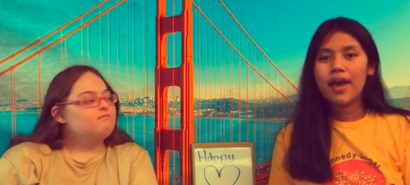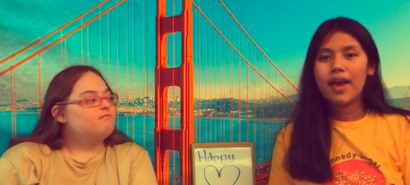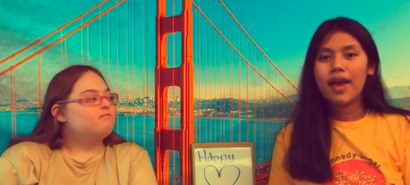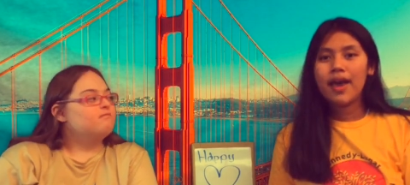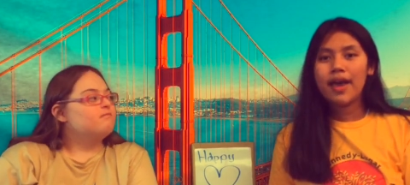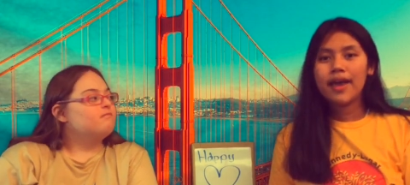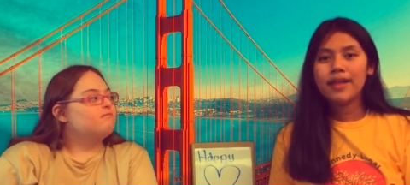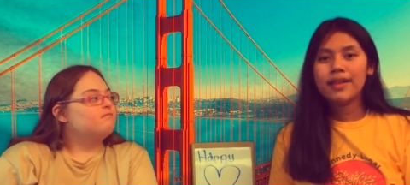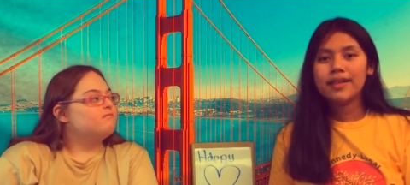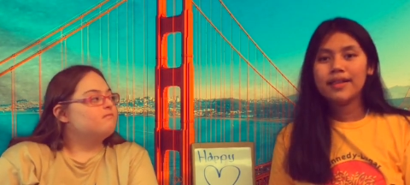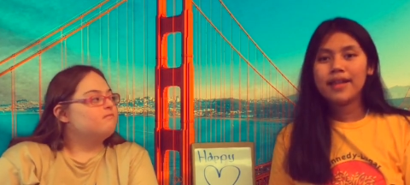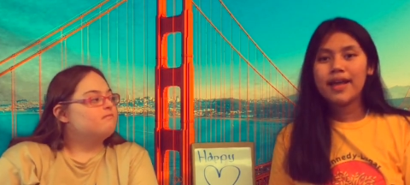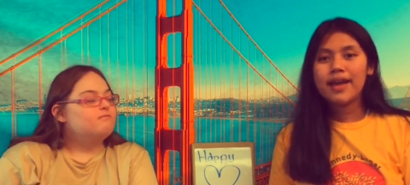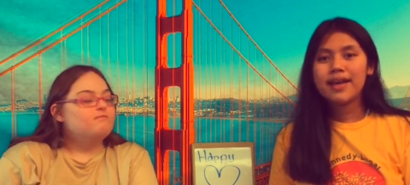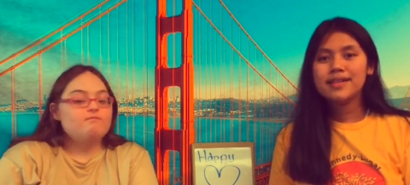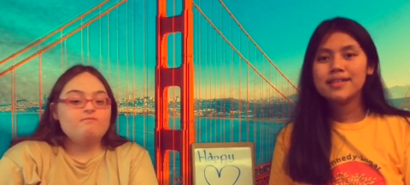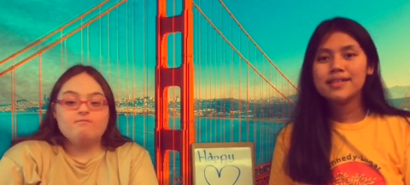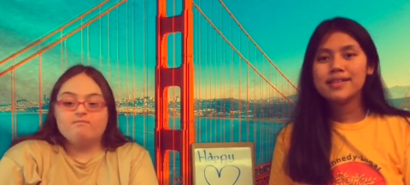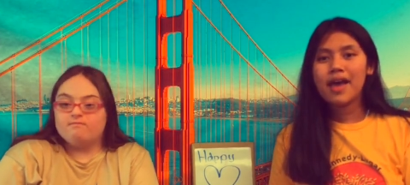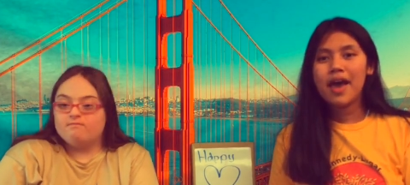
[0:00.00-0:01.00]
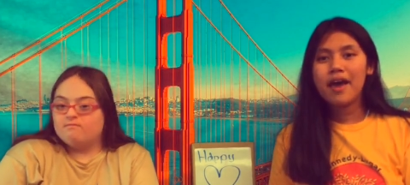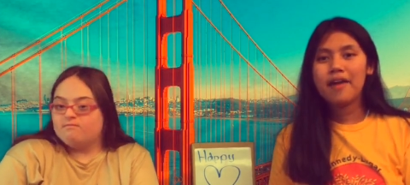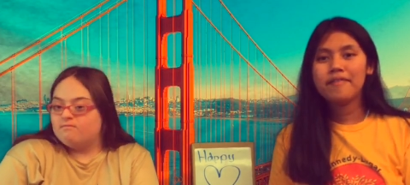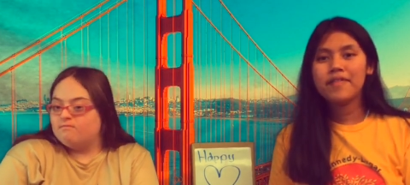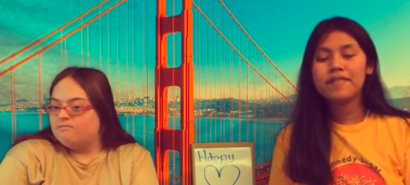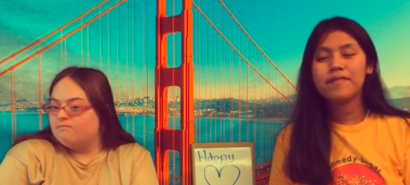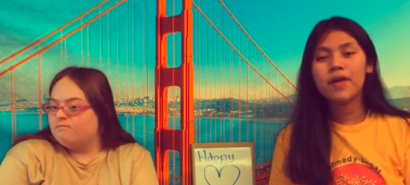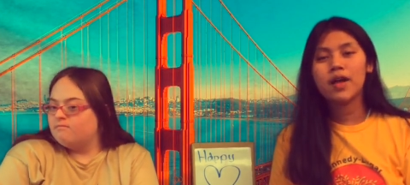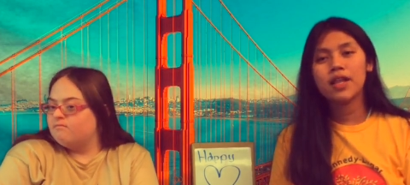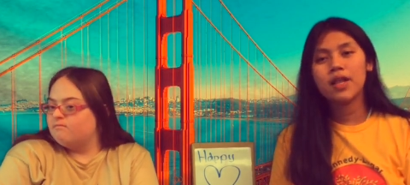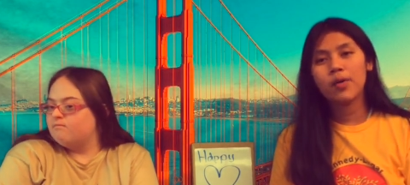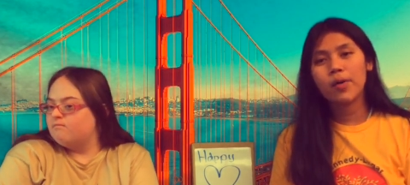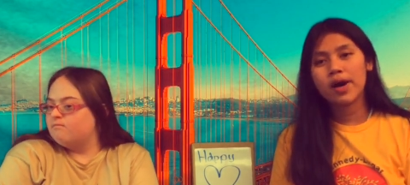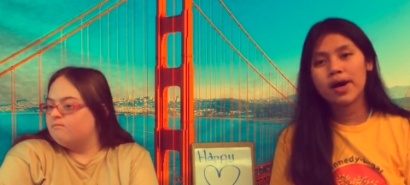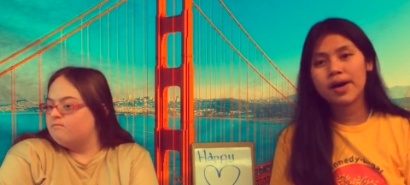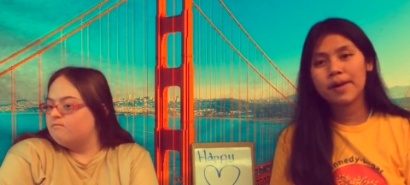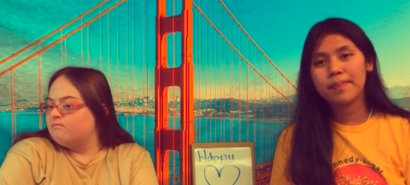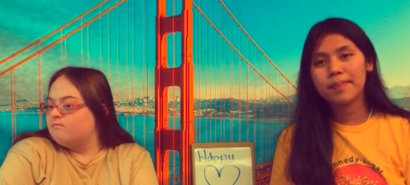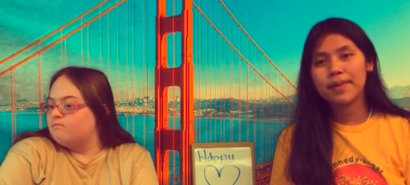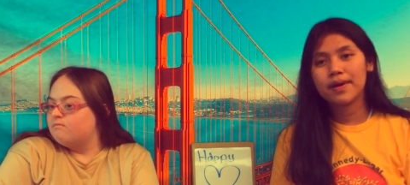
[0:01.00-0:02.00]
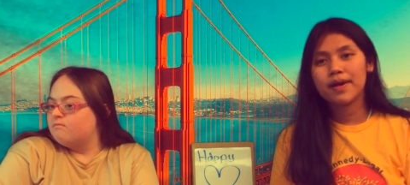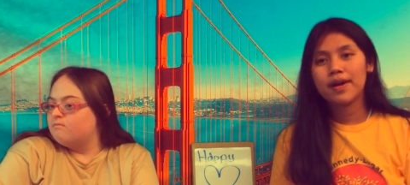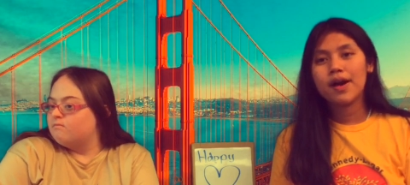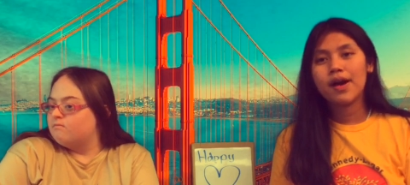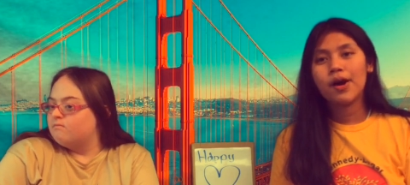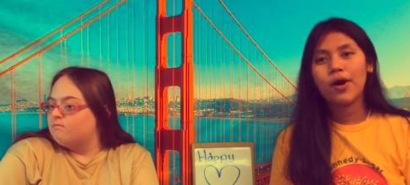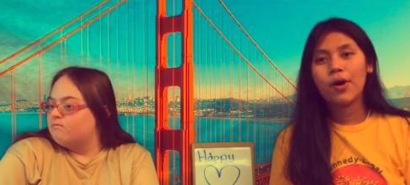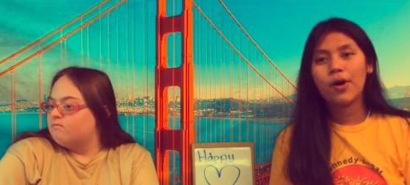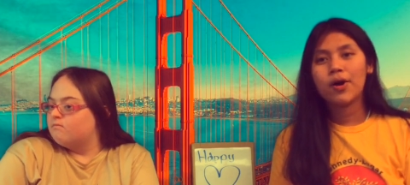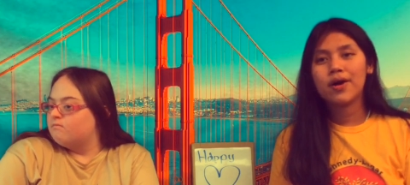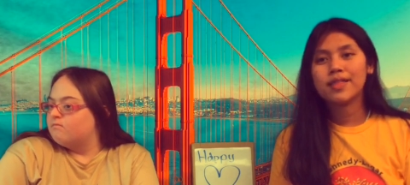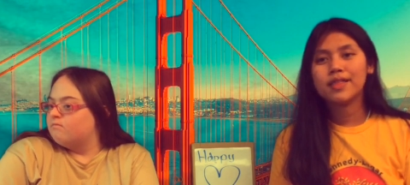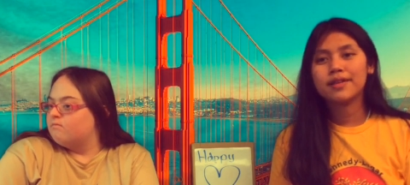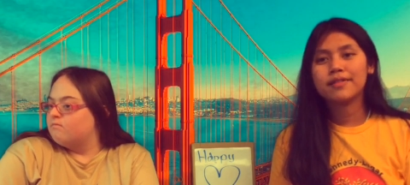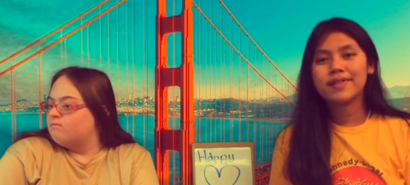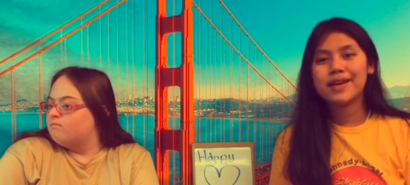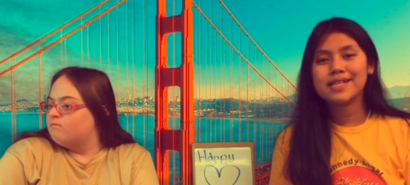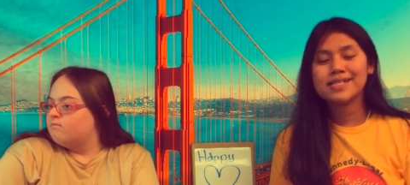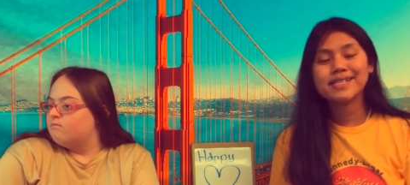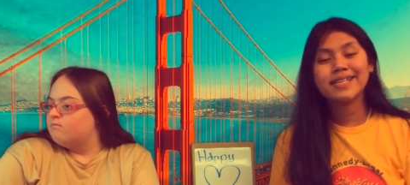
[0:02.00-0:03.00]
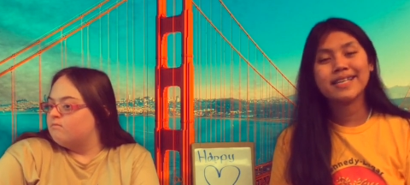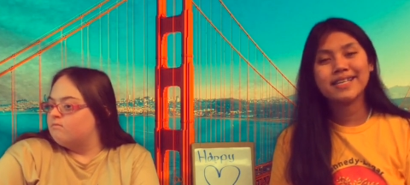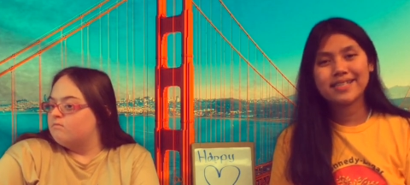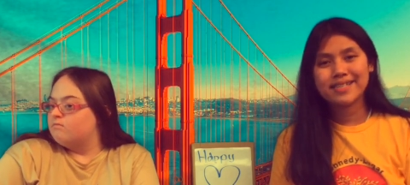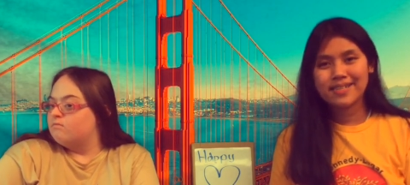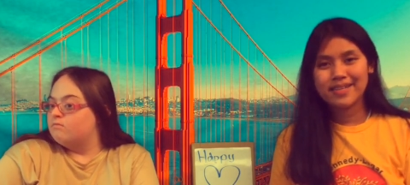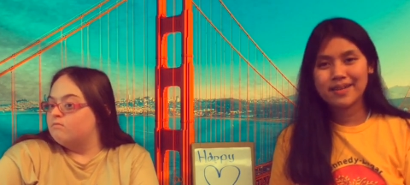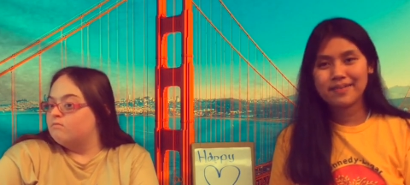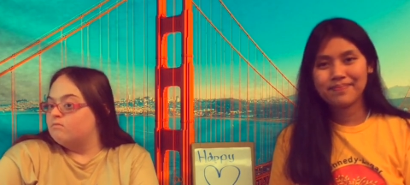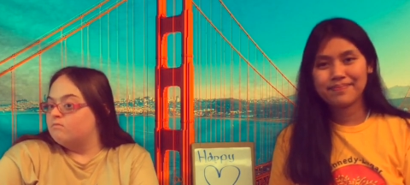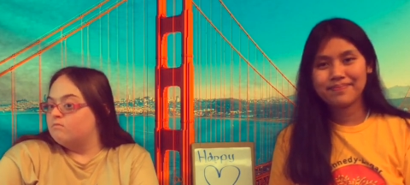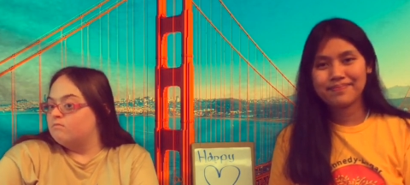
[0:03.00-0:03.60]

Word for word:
Speaker 1: and let's have a follow up on the wrestling team.